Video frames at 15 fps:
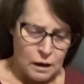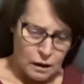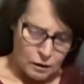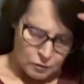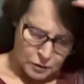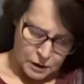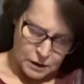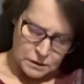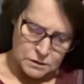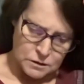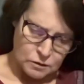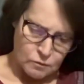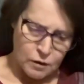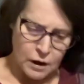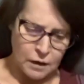Okay,
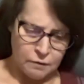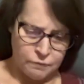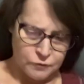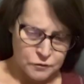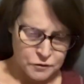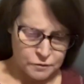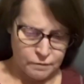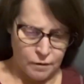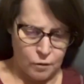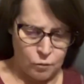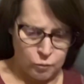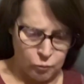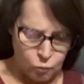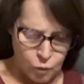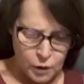so first of all,
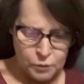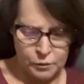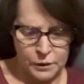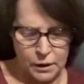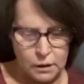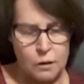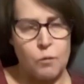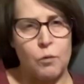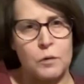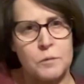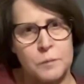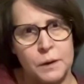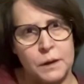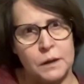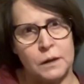what do we
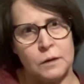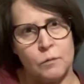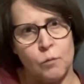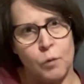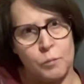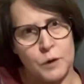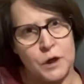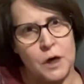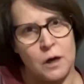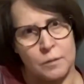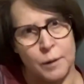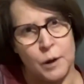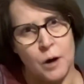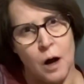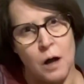mean when we talk
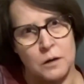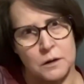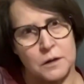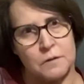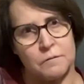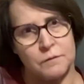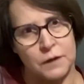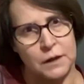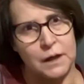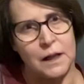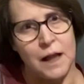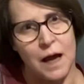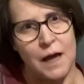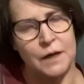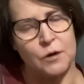about cognitive
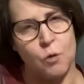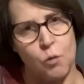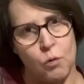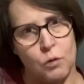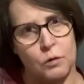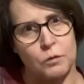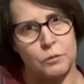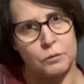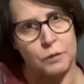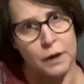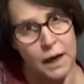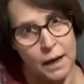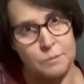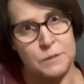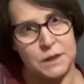decline or
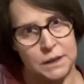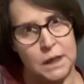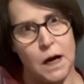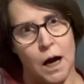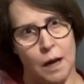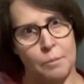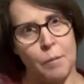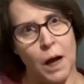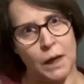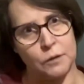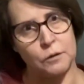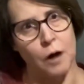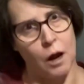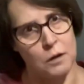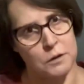MCI,
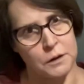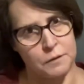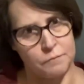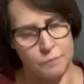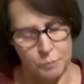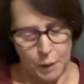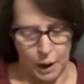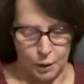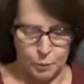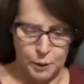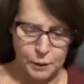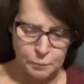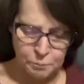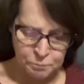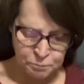mild cognitive
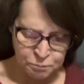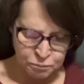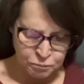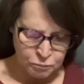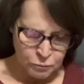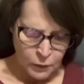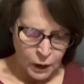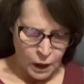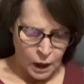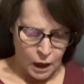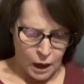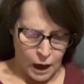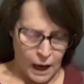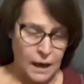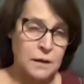impairment,
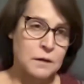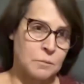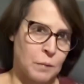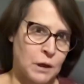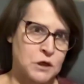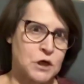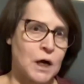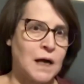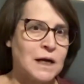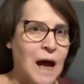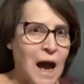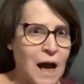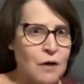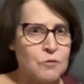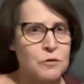and dementia, and
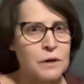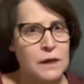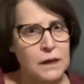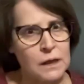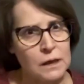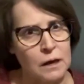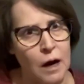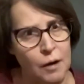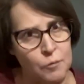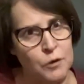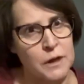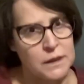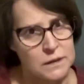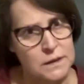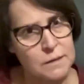how are
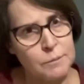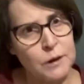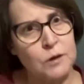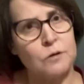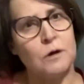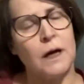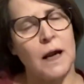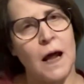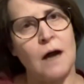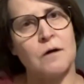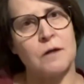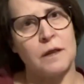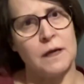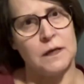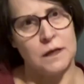they similar and how do
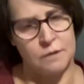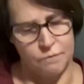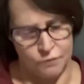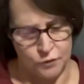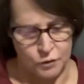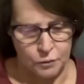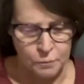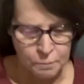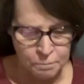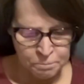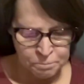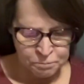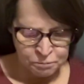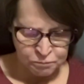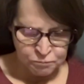they differ?
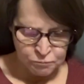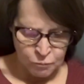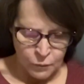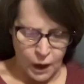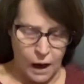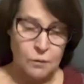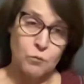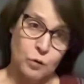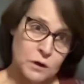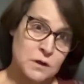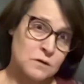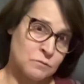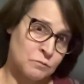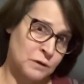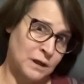And what
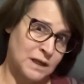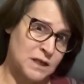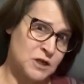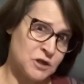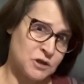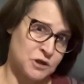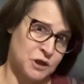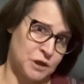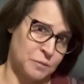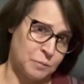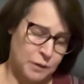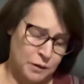is the relationship?